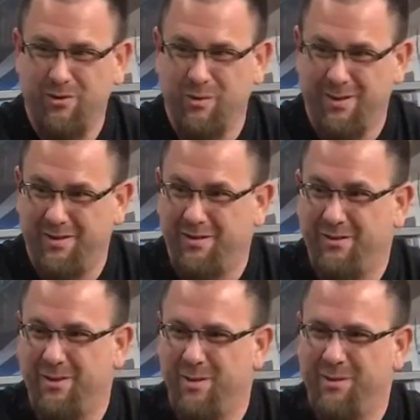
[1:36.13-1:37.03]
to me, this is
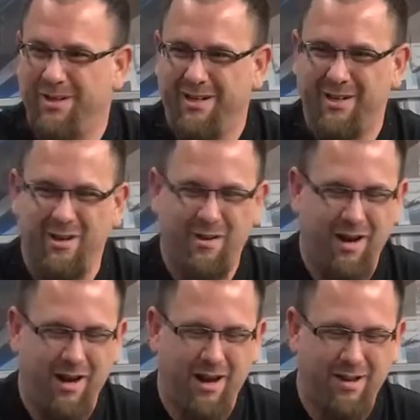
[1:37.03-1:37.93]
creepy, you know,
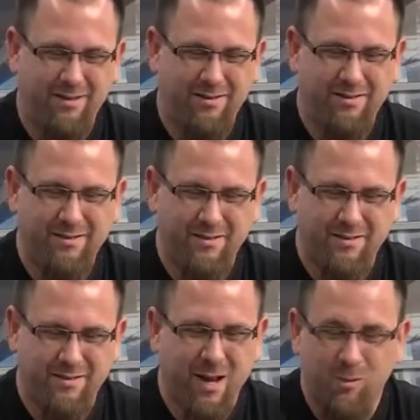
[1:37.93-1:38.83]
and it's
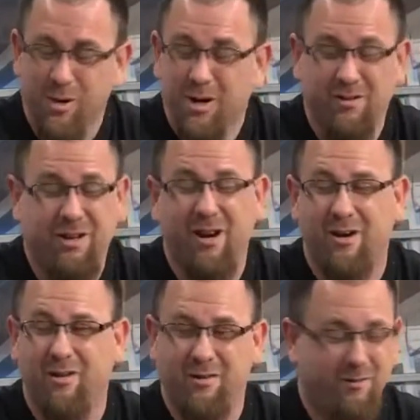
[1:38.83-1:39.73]
yeah, we're here to scare
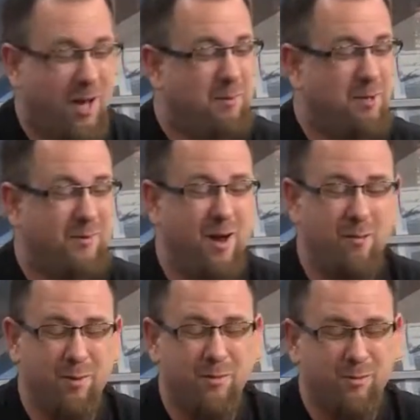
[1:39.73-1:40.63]
you. It's a family
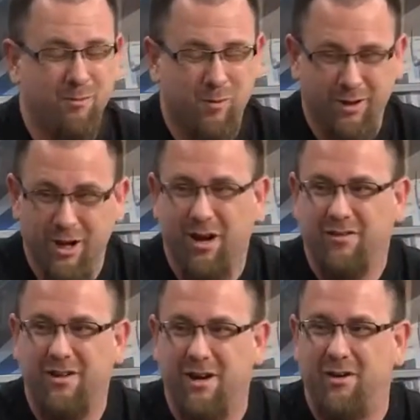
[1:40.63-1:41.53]
event, but we're going
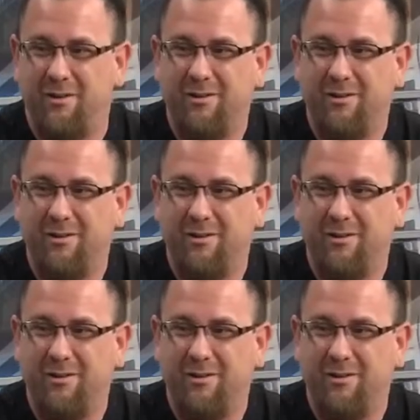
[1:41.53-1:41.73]
to scare you.